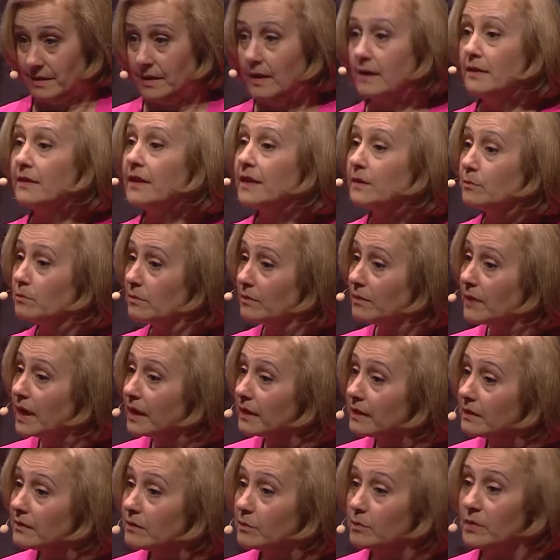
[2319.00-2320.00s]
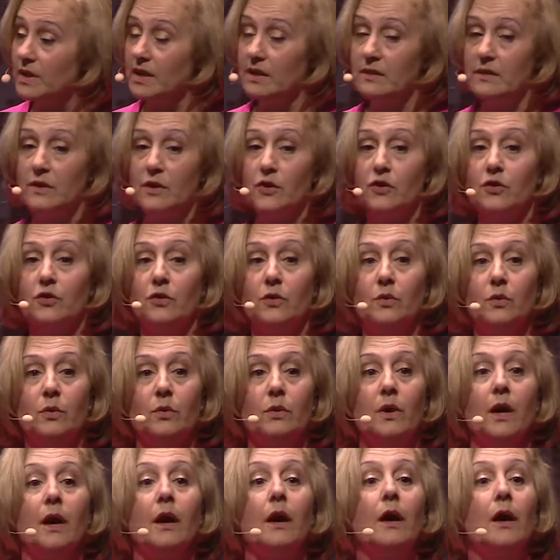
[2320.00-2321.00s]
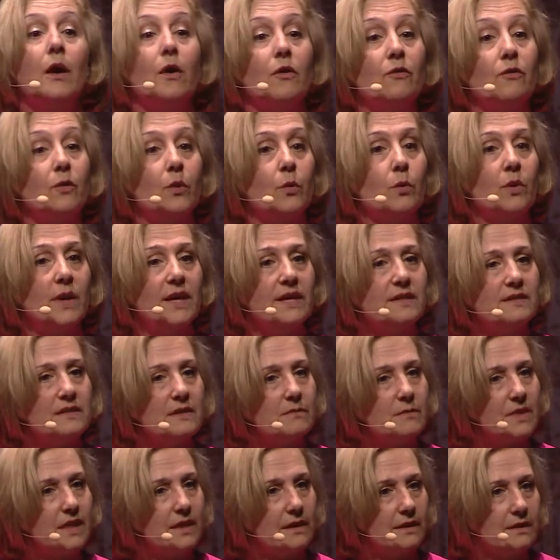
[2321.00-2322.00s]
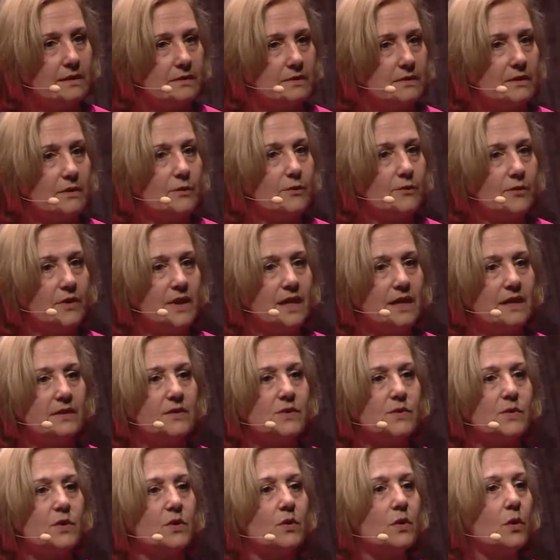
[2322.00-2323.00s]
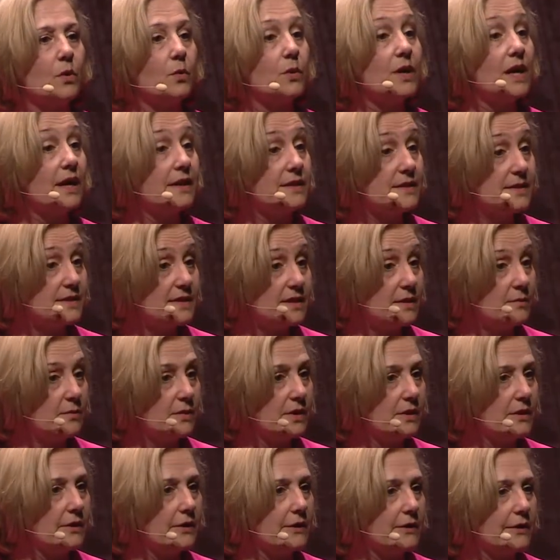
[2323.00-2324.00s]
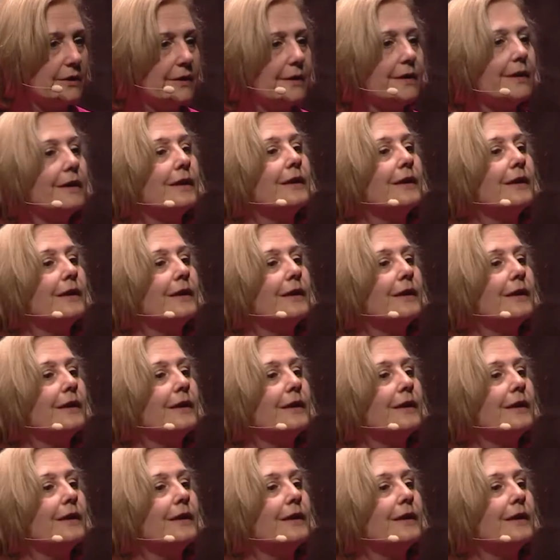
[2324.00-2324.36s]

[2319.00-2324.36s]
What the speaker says: And that might be the cue for, wait a minute, 3 years ago we had a similar